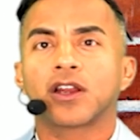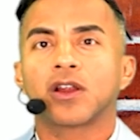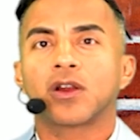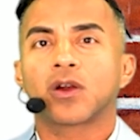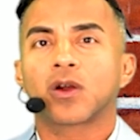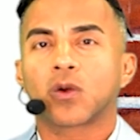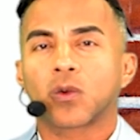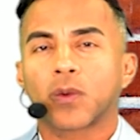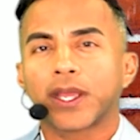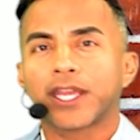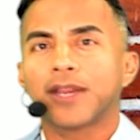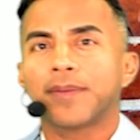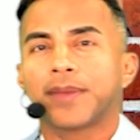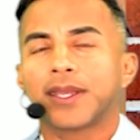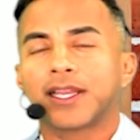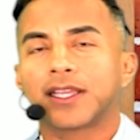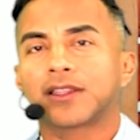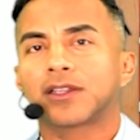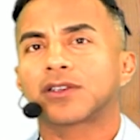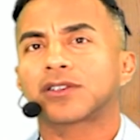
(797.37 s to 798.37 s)
Or wait a
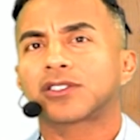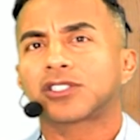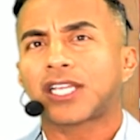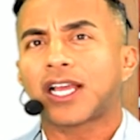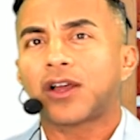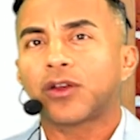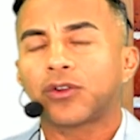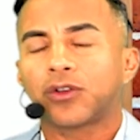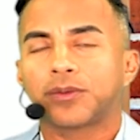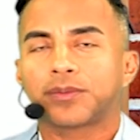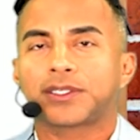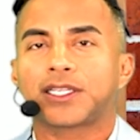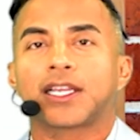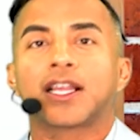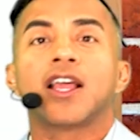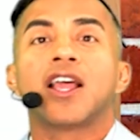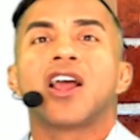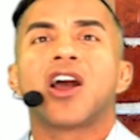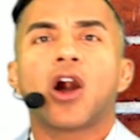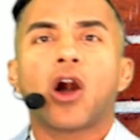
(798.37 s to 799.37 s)
minute, there's townhomes saying
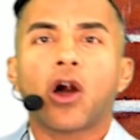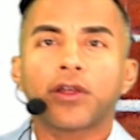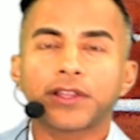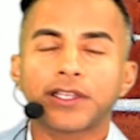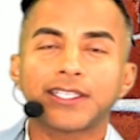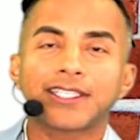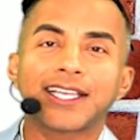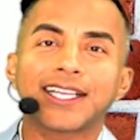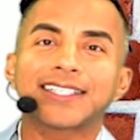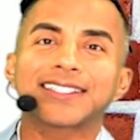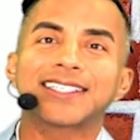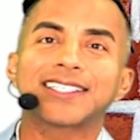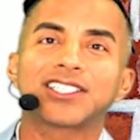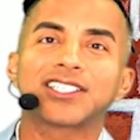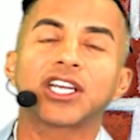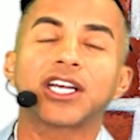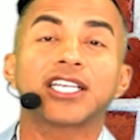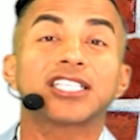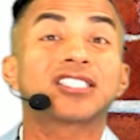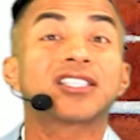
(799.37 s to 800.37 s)
all these things
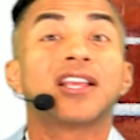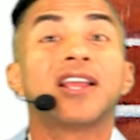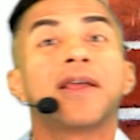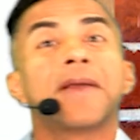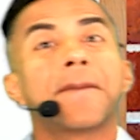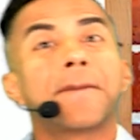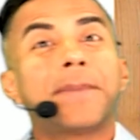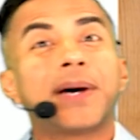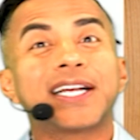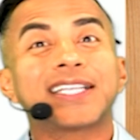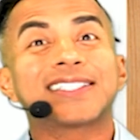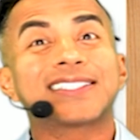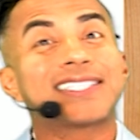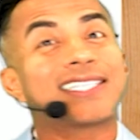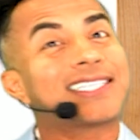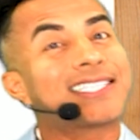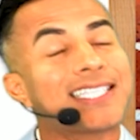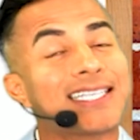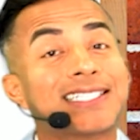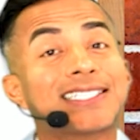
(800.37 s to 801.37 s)
adjust. But
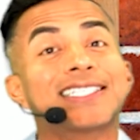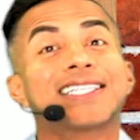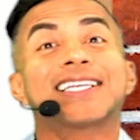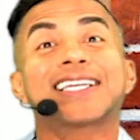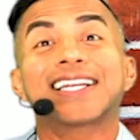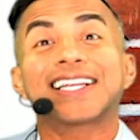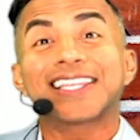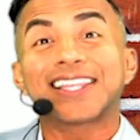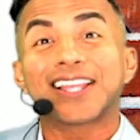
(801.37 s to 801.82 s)
statistically,